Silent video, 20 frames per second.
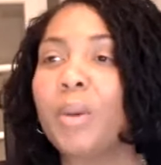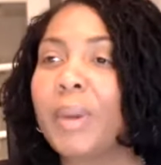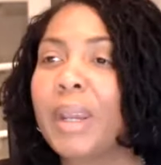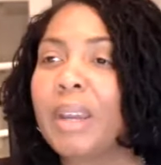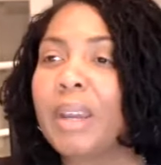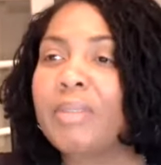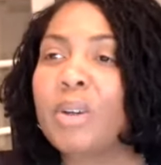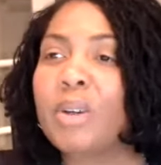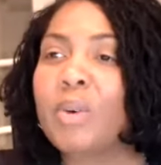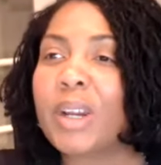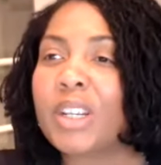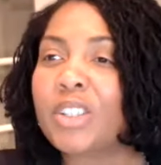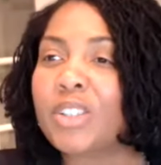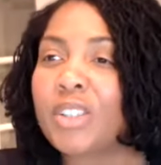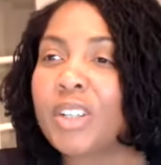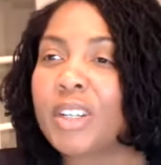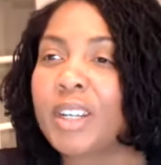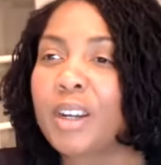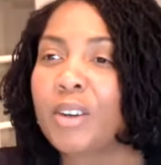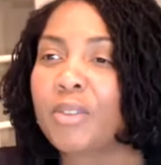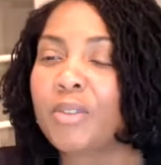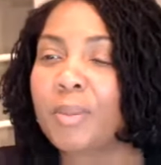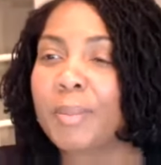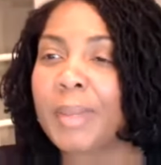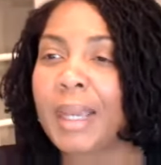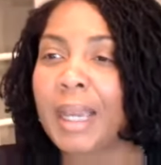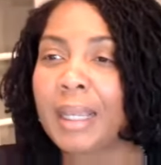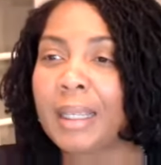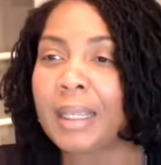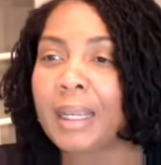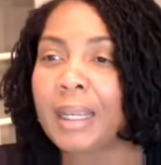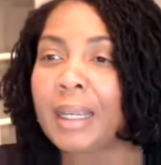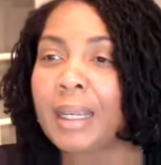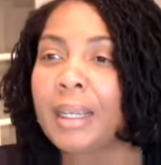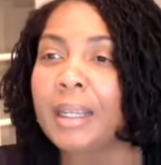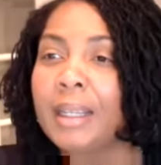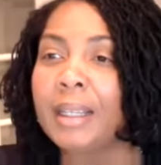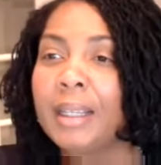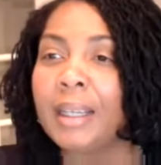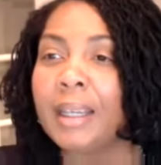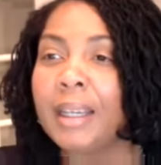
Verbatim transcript: We have a question here from Ella.